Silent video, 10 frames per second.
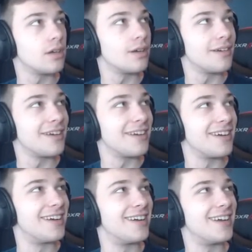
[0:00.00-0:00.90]
where are all my
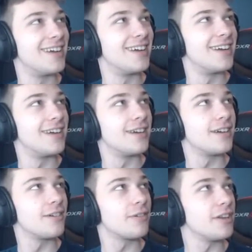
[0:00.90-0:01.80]
mythics?
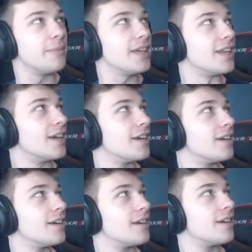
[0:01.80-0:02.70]
What do you mean?
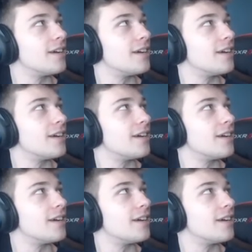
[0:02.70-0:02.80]
Where are all